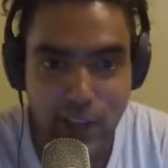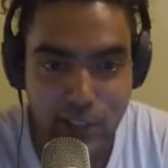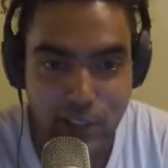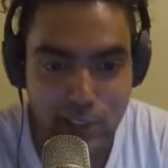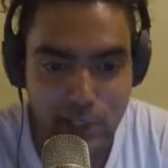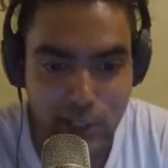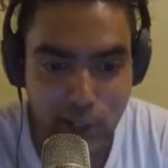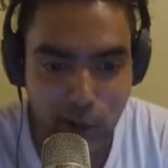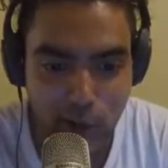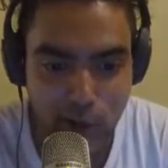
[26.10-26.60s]
got
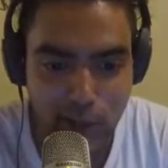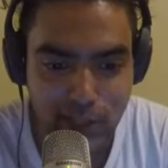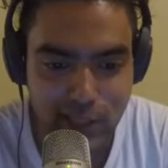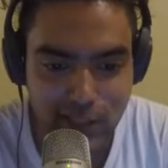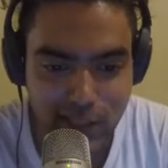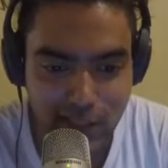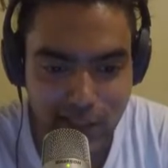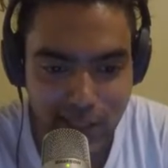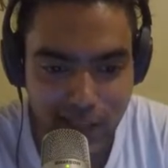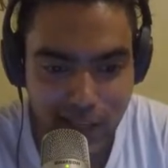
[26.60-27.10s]

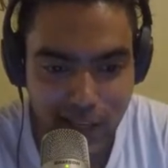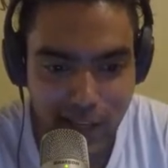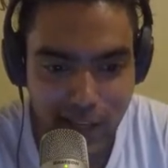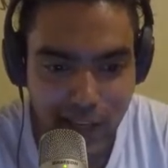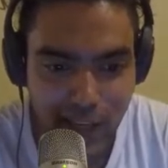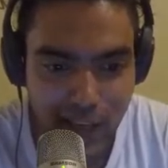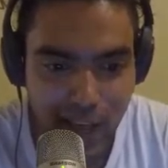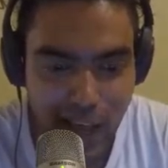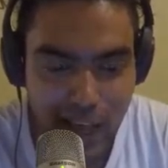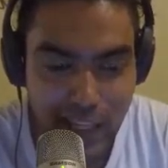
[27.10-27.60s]
trolled!
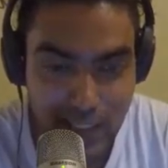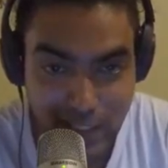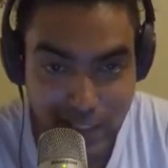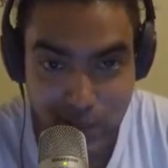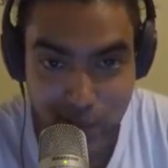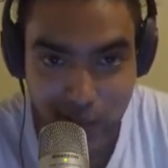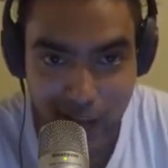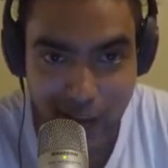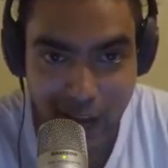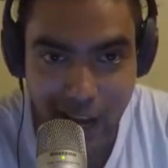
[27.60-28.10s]
I
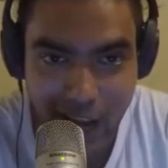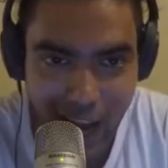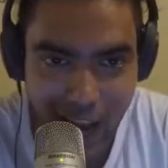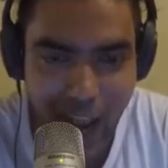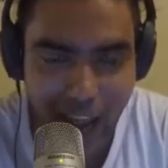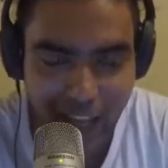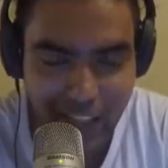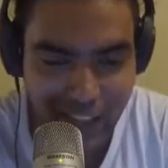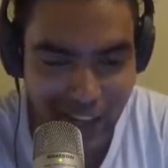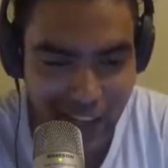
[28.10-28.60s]
swear,
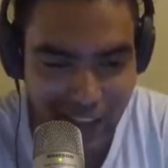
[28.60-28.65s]
I